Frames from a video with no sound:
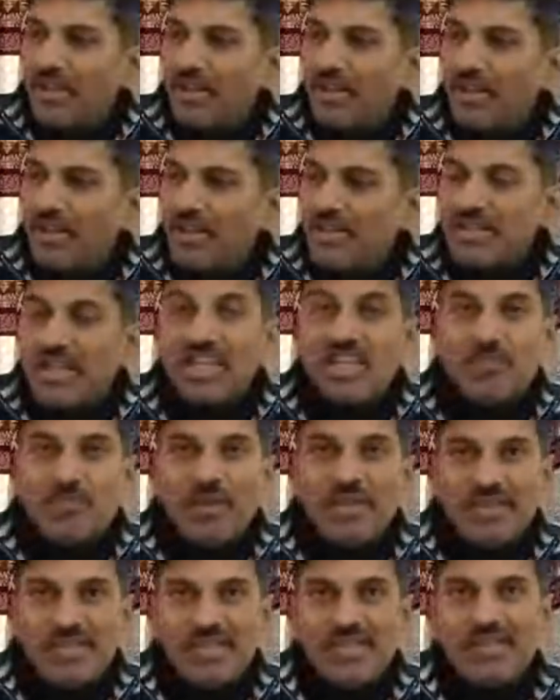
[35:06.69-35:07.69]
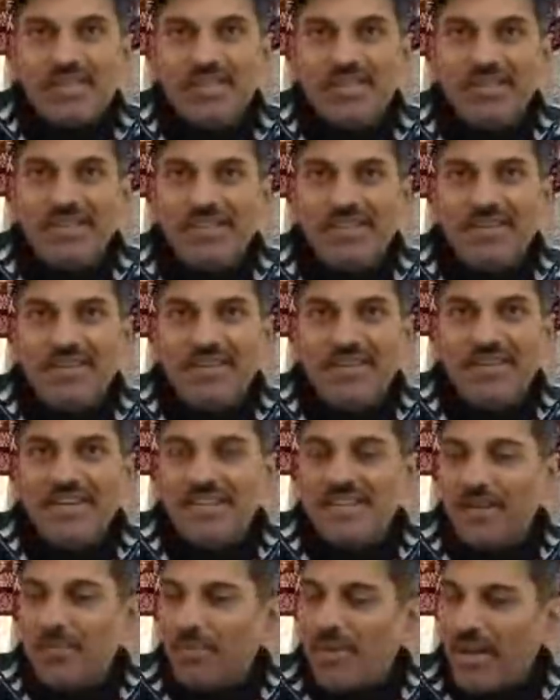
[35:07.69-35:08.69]
suspense,
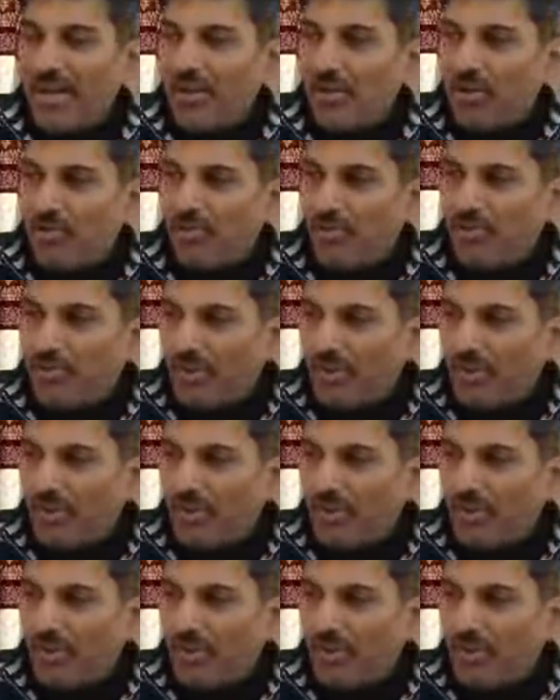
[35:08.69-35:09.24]
some kind of